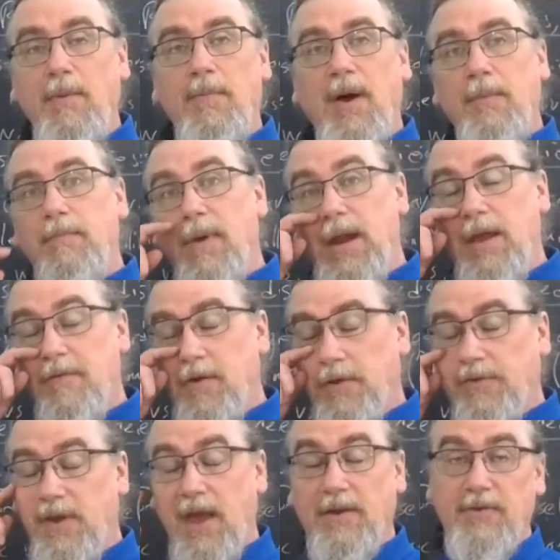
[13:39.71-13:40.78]
But many of
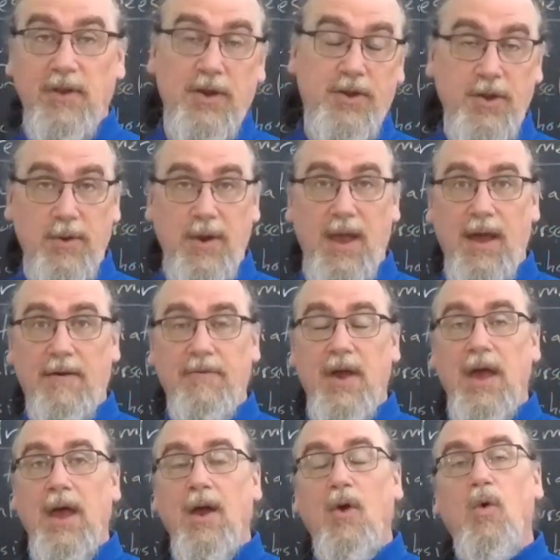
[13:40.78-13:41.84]
us actually do have
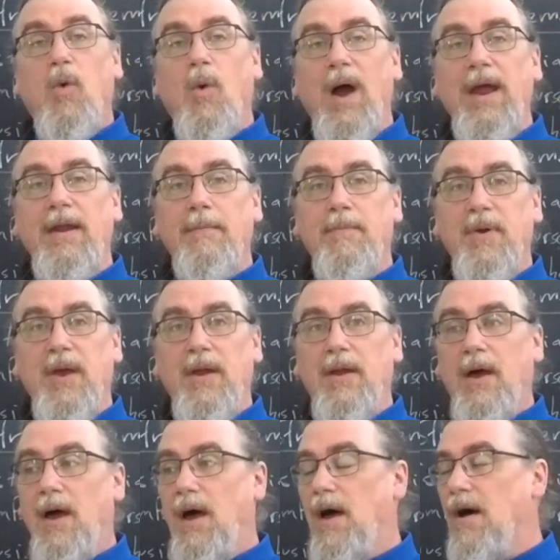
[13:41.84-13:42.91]
quite a bit
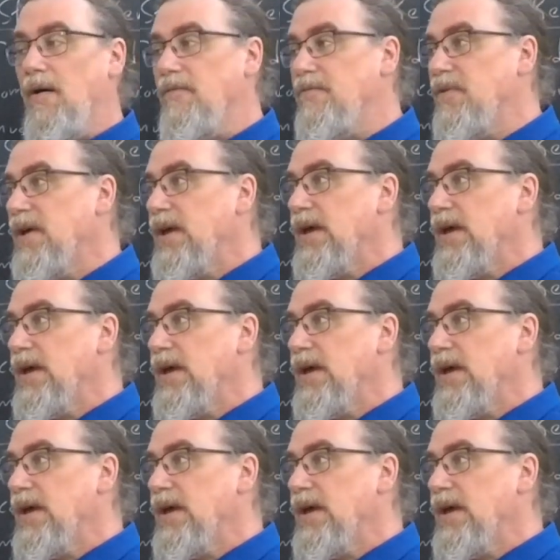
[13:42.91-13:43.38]
of